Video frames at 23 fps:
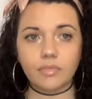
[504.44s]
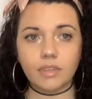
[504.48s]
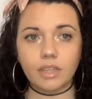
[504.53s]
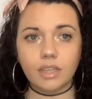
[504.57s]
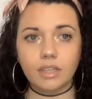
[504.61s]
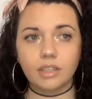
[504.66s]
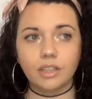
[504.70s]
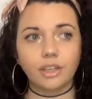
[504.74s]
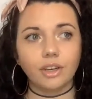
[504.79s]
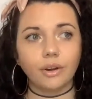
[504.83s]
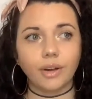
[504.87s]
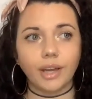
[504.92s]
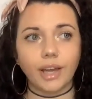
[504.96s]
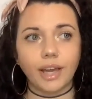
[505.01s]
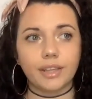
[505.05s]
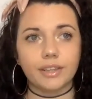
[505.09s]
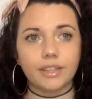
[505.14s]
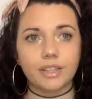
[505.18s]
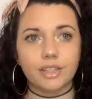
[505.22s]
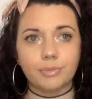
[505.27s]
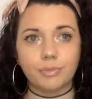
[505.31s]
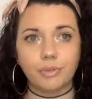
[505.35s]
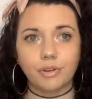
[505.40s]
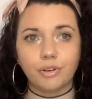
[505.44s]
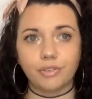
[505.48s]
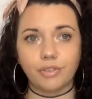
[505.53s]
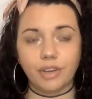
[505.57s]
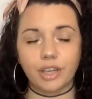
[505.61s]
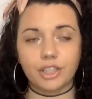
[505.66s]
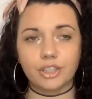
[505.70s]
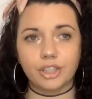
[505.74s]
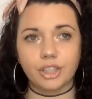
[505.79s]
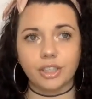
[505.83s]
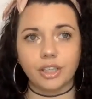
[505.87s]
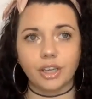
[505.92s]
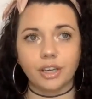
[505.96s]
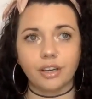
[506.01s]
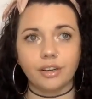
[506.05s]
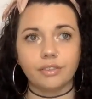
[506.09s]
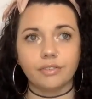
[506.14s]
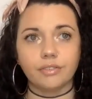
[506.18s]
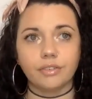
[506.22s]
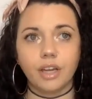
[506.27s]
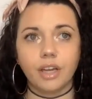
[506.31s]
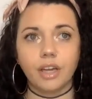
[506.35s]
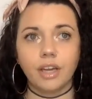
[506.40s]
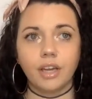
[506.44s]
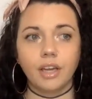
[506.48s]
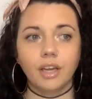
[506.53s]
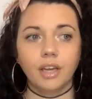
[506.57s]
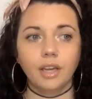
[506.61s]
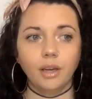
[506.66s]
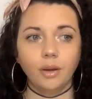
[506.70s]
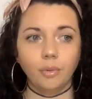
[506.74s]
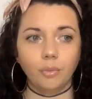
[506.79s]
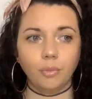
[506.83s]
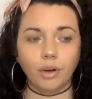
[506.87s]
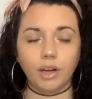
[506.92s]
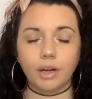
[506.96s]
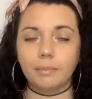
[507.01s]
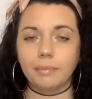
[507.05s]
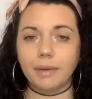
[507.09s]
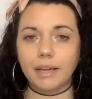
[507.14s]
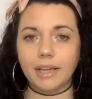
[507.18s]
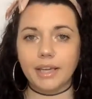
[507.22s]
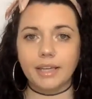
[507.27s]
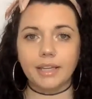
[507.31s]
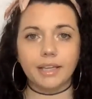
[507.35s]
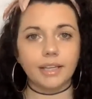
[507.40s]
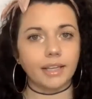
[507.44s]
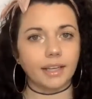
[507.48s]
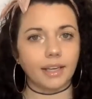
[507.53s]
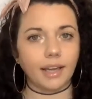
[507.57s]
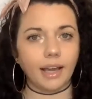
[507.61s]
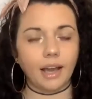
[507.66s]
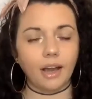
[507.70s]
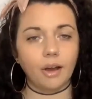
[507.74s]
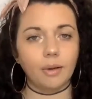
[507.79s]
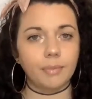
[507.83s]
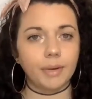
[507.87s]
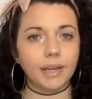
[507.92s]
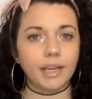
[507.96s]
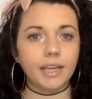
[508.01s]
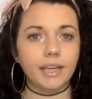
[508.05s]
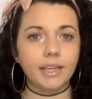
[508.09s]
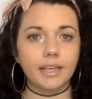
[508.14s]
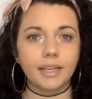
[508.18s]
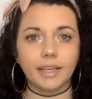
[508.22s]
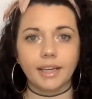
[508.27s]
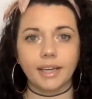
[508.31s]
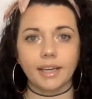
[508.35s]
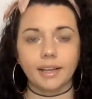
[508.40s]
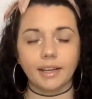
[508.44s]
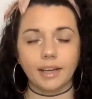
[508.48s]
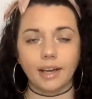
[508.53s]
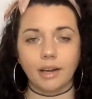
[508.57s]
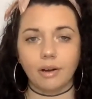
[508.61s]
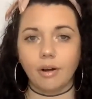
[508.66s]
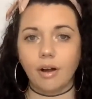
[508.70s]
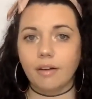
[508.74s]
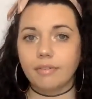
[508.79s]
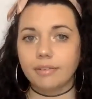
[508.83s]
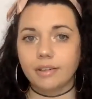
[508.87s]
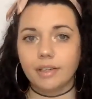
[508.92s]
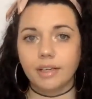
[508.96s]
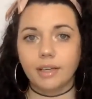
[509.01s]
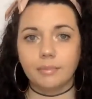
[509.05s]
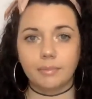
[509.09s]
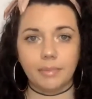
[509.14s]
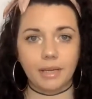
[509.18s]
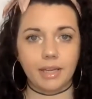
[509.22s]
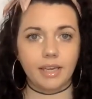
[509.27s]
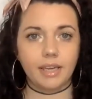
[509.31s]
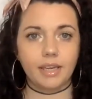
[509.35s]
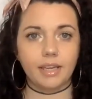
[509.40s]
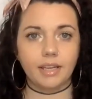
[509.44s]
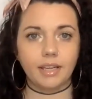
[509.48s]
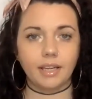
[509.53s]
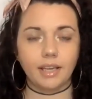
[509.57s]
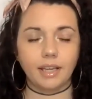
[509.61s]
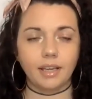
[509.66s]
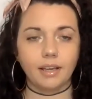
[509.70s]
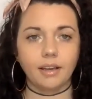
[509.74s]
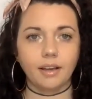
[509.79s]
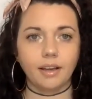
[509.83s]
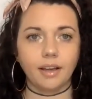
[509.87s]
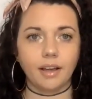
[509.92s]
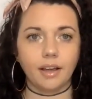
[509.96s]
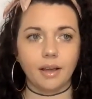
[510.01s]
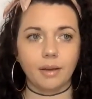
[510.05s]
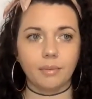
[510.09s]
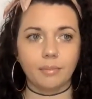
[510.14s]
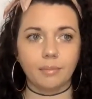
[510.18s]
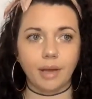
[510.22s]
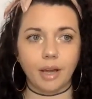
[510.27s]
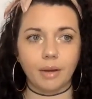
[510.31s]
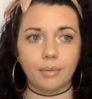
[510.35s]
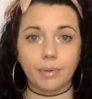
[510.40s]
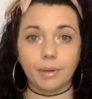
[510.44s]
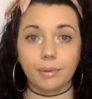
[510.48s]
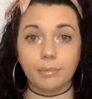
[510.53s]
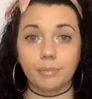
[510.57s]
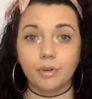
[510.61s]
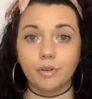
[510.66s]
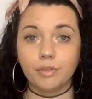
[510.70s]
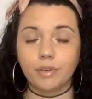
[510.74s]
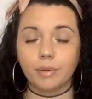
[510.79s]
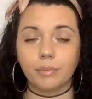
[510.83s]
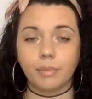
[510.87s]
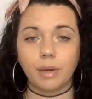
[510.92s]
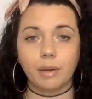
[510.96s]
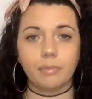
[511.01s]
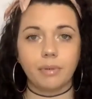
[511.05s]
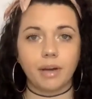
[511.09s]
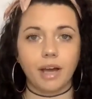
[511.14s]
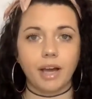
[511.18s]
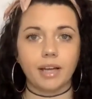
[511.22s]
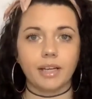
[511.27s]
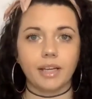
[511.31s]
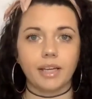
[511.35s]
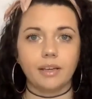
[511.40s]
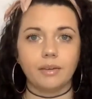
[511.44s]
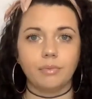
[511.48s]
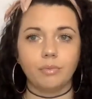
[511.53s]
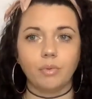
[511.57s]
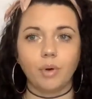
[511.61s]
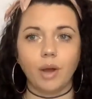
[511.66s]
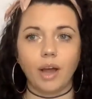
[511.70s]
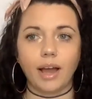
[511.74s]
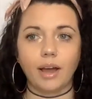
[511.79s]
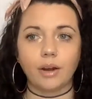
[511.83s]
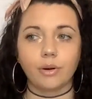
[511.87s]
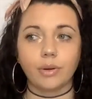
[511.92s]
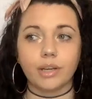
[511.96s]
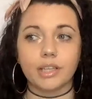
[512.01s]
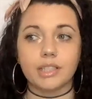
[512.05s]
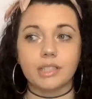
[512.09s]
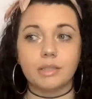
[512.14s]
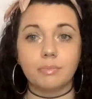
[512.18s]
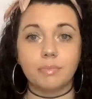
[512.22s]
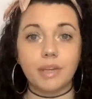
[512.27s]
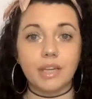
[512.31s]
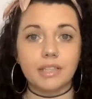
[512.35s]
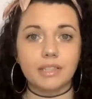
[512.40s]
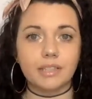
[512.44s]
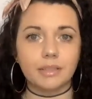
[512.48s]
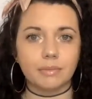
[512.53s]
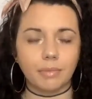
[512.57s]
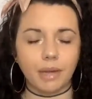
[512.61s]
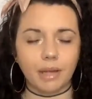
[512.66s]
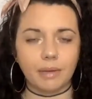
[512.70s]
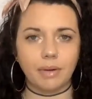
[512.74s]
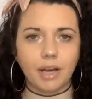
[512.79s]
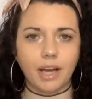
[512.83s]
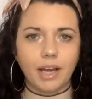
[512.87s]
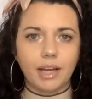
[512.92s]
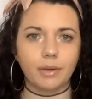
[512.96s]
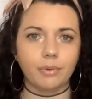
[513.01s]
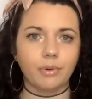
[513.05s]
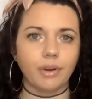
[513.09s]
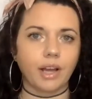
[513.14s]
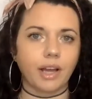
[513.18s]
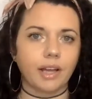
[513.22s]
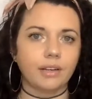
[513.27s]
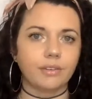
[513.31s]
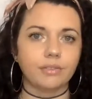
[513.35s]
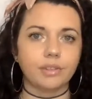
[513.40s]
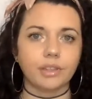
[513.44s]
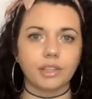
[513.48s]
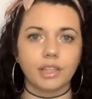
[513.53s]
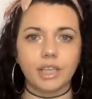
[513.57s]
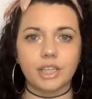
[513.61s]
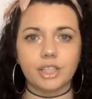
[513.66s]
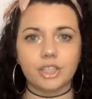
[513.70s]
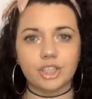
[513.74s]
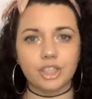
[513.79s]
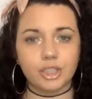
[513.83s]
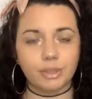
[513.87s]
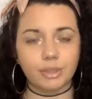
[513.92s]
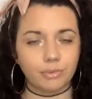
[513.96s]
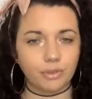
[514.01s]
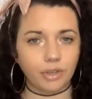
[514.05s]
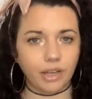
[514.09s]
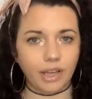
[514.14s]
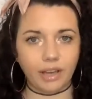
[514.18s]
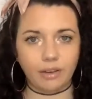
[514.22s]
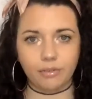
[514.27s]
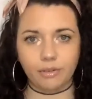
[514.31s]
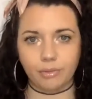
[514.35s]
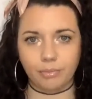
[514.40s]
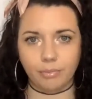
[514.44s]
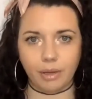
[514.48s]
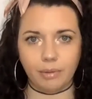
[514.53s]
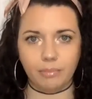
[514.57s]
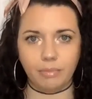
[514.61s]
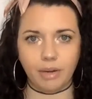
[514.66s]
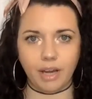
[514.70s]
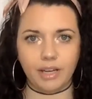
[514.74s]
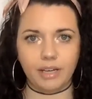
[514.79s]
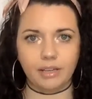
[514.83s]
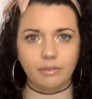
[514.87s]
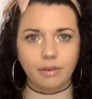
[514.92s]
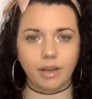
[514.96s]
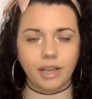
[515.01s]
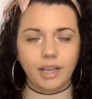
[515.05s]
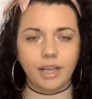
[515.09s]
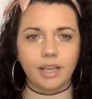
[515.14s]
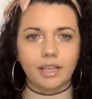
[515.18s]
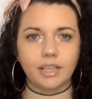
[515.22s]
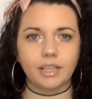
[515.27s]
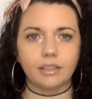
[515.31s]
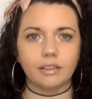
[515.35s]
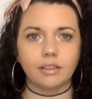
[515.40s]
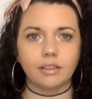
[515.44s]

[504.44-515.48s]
you know, I had this motivation of, what am I eating? How am I eating it? How often am I eating? How am I moving my body? How do I speak to my body? What kind of relationship do I have with my body? Right. And